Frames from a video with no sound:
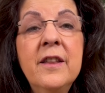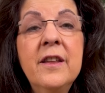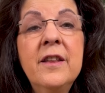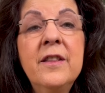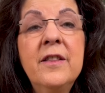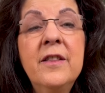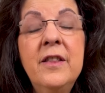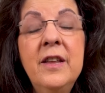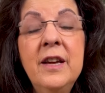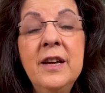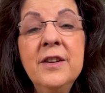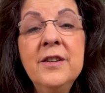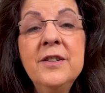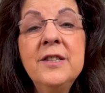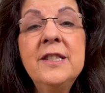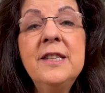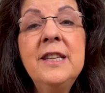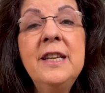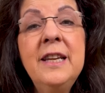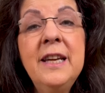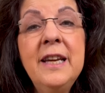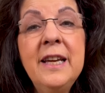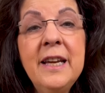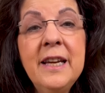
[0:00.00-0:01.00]
there's
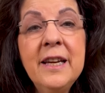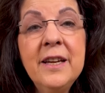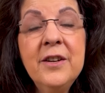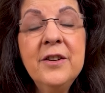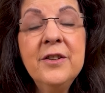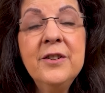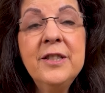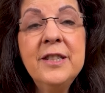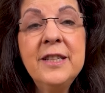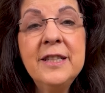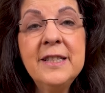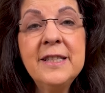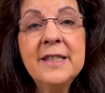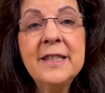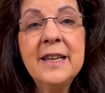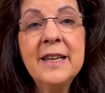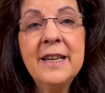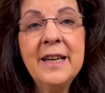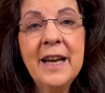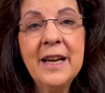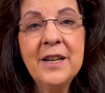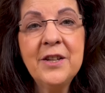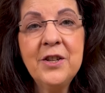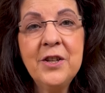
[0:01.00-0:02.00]
the inner
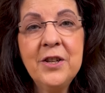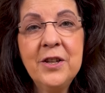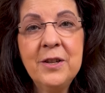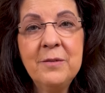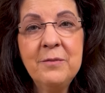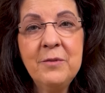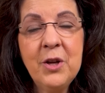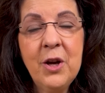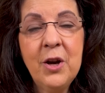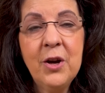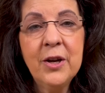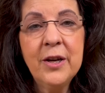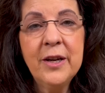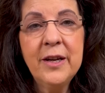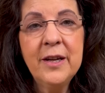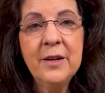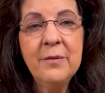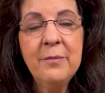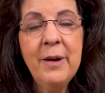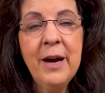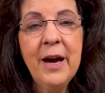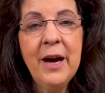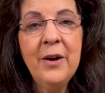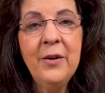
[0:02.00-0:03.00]
disconnection I'm talking
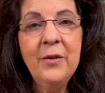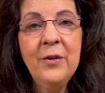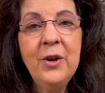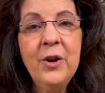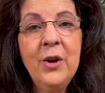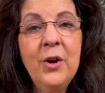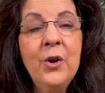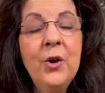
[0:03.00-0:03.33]
about.